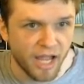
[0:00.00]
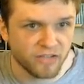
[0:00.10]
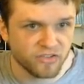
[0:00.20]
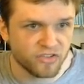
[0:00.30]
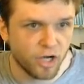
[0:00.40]

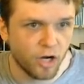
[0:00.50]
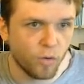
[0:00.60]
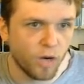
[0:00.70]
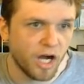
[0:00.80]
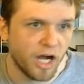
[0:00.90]
And
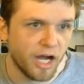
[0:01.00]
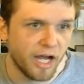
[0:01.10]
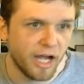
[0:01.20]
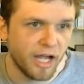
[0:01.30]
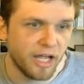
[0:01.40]

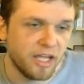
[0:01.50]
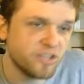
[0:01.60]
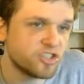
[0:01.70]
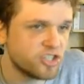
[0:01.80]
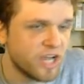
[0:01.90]
so
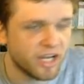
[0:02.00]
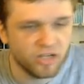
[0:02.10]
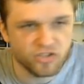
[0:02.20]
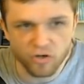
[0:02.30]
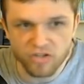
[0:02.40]
he is
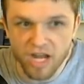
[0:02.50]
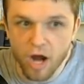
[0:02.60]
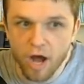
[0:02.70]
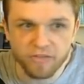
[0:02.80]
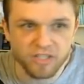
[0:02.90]
second in strokes
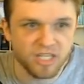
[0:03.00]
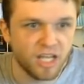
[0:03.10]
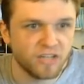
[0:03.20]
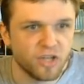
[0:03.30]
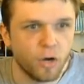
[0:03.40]
gained off the
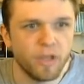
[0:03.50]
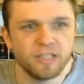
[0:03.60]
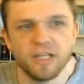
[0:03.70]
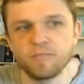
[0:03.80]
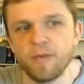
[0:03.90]
tee. So
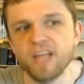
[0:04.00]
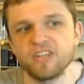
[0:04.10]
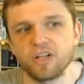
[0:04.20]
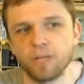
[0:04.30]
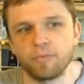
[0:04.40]
he's
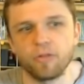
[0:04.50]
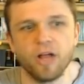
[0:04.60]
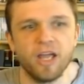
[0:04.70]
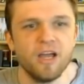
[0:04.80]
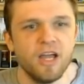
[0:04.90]
basically
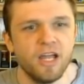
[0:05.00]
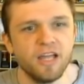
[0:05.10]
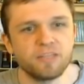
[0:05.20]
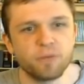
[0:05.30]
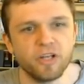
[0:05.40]
he
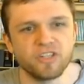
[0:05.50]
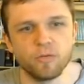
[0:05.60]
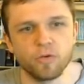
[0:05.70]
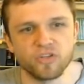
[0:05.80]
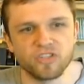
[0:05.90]
has pretty
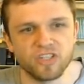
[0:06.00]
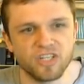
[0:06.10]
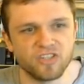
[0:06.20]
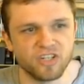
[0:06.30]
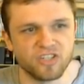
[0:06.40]
similar
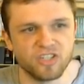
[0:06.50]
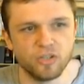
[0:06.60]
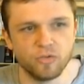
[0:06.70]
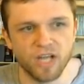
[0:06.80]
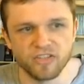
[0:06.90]
statistics
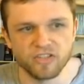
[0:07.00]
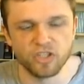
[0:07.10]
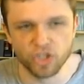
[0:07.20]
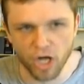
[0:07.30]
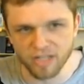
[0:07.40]
to
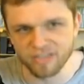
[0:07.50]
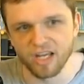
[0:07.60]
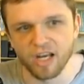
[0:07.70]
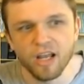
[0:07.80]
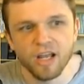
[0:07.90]
Dustin
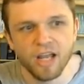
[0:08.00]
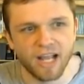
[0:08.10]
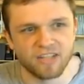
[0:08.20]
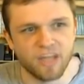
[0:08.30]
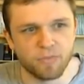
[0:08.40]
Johnson,
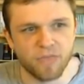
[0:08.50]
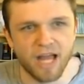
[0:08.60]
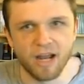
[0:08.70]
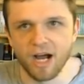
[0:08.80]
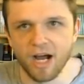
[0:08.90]
except that